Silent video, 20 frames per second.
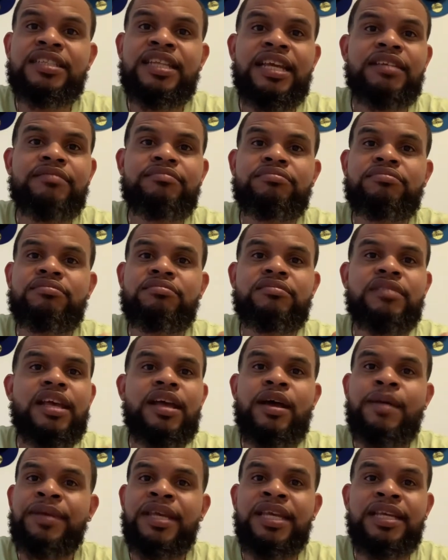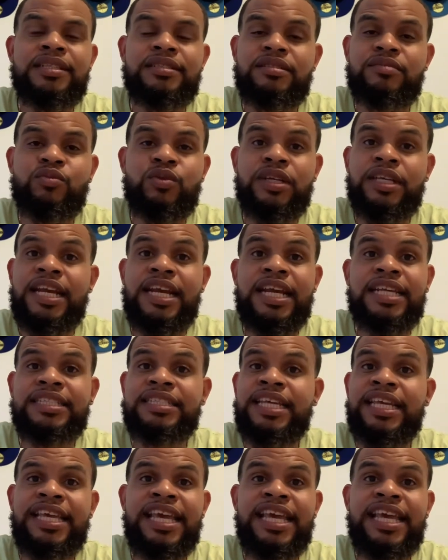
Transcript: Like, I mean, what can I say?